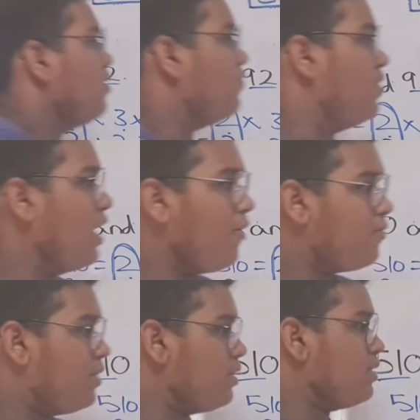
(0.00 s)
we
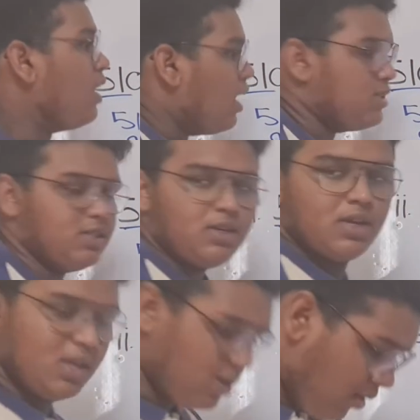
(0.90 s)
have done the
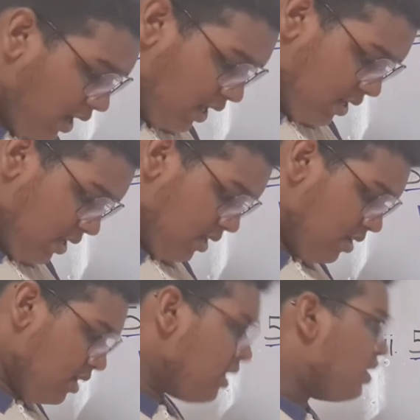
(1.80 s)
answer correctly.
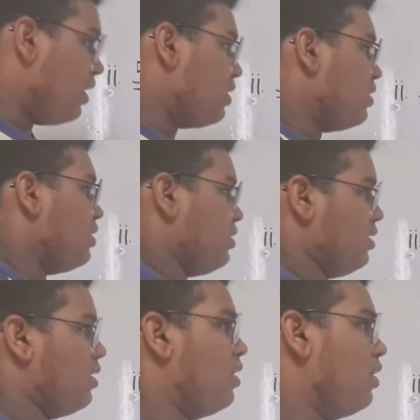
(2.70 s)
Like
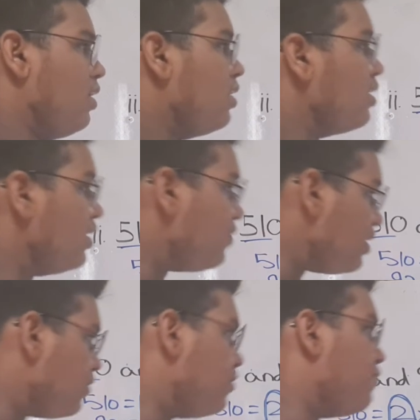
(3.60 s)
even
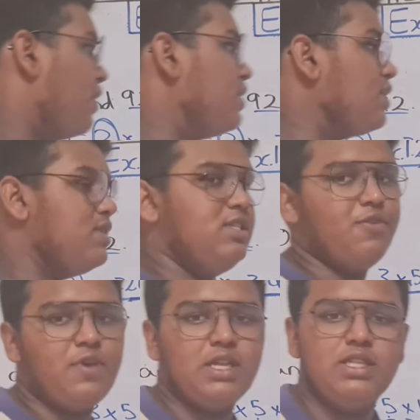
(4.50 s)
if you find the
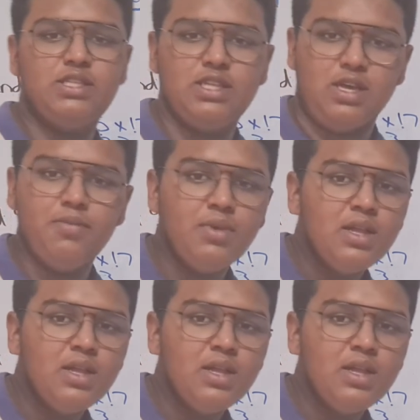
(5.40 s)
HCF and LCM,